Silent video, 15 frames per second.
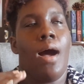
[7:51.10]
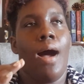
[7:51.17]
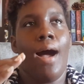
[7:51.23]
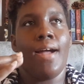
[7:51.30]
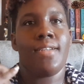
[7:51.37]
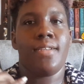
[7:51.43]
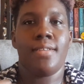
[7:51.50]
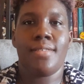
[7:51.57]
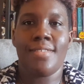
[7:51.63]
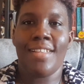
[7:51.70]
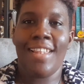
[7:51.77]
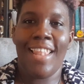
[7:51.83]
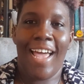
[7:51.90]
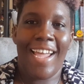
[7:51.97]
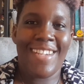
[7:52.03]
I just
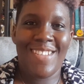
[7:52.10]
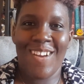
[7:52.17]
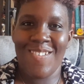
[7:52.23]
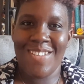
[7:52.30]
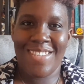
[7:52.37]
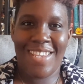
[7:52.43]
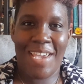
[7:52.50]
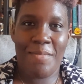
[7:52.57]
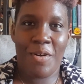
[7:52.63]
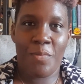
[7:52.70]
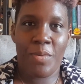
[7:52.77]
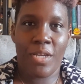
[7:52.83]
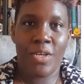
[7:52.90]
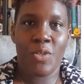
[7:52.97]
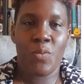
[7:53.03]
liked how it came out
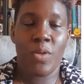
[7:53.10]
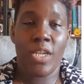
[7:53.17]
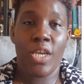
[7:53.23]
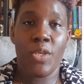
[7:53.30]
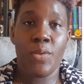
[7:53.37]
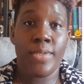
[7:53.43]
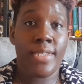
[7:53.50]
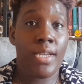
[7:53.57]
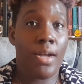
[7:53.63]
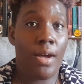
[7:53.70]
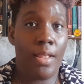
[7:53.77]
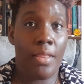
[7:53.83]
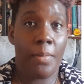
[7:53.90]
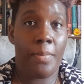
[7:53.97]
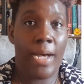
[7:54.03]
because when I used the
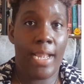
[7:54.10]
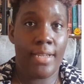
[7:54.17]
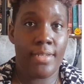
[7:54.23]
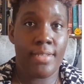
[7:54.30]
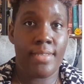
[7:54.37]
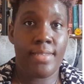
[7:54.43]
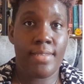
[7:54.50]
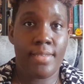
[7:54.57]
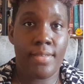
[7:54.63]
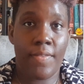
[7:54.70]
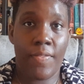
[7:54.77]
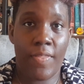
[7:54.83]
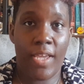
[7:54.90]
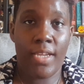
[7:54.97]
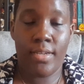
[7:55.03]
color balance
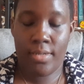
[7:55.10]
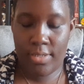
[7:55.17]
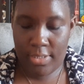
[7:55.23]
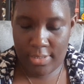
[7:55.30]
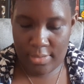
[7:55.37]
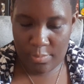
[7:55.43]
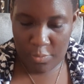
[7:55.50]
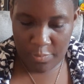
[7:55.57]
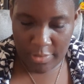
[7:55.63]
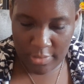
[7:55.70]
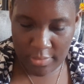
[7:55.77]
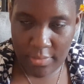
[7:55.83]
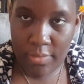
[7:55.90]
thing, just a moment,